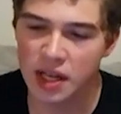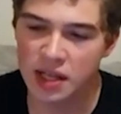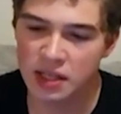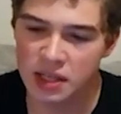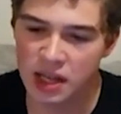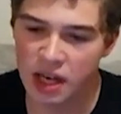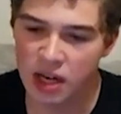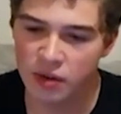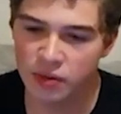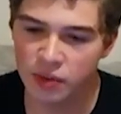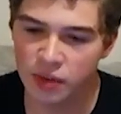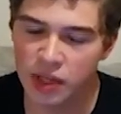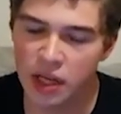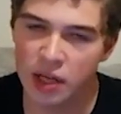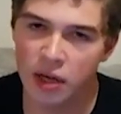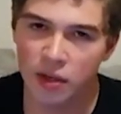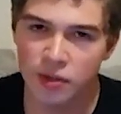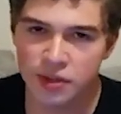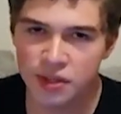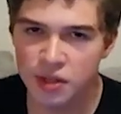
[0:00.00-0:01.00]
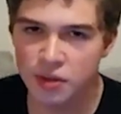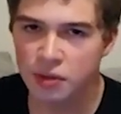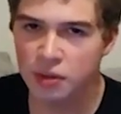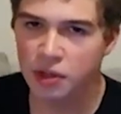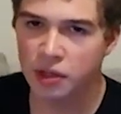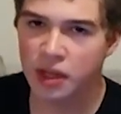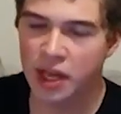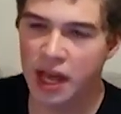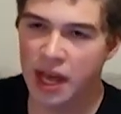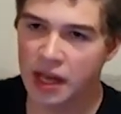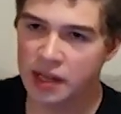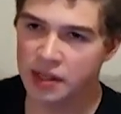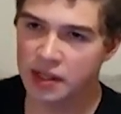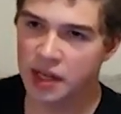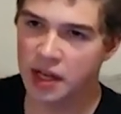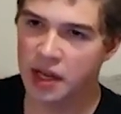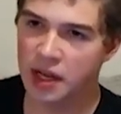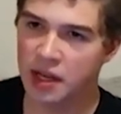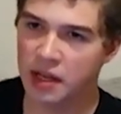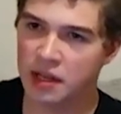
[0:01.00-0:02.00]
and carefully. And also look at
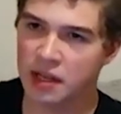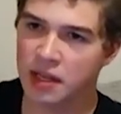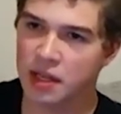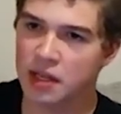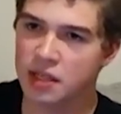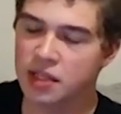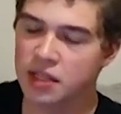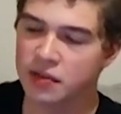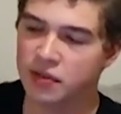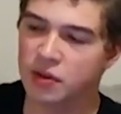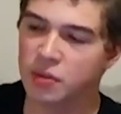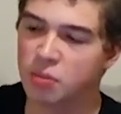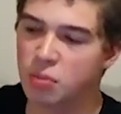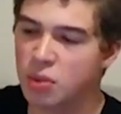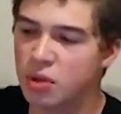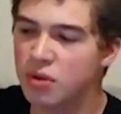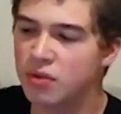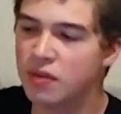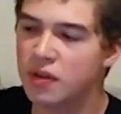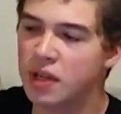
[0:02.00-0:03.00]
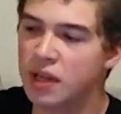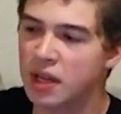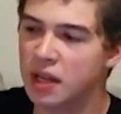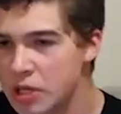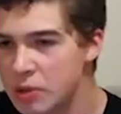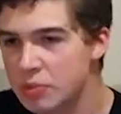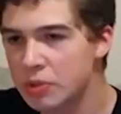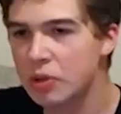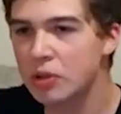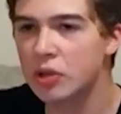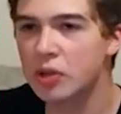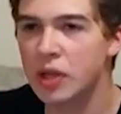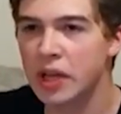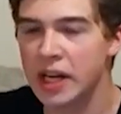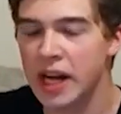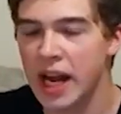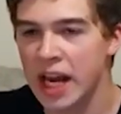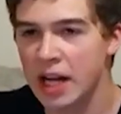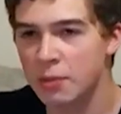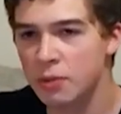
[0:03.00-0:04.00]
different moving people and
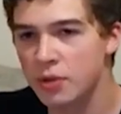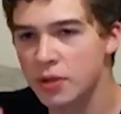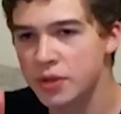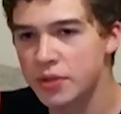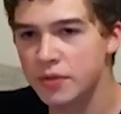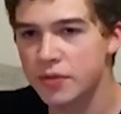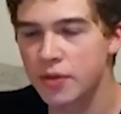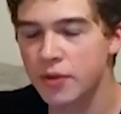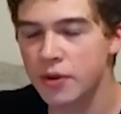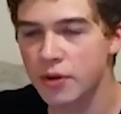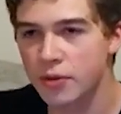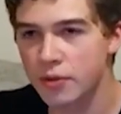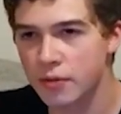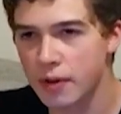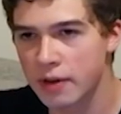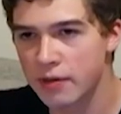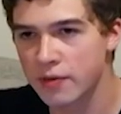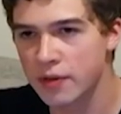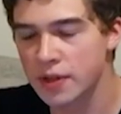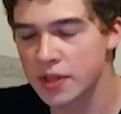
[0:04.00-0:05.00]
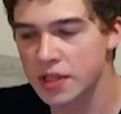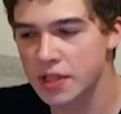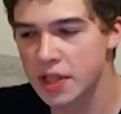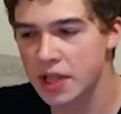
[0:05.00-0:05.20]
animals for reference.